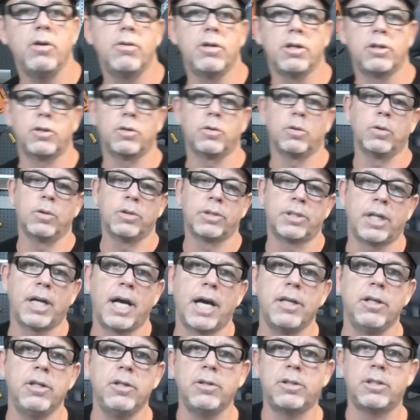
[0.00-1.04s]
the tools that
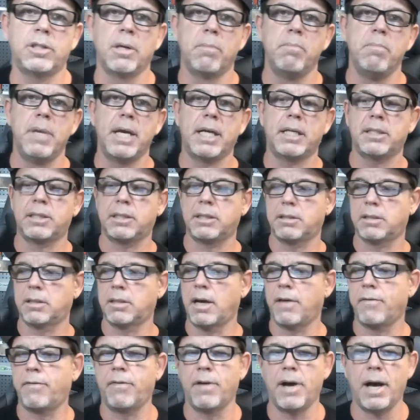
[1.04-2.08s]
I use to mix
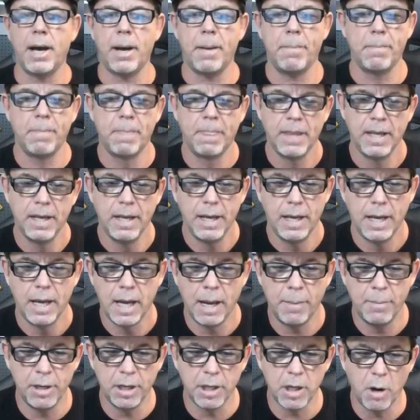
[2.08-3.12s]
stuff up.
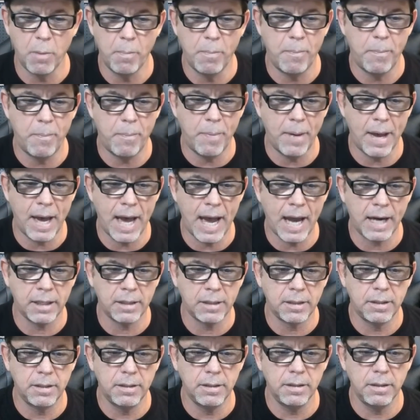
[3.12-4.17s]
I'm going to go
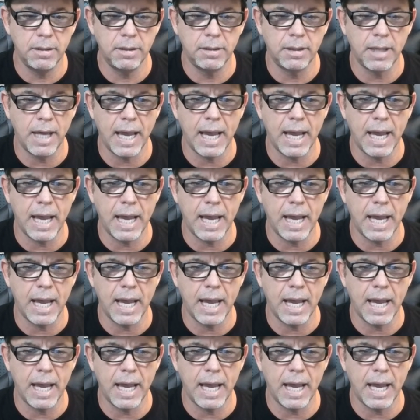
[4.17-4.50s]
back to the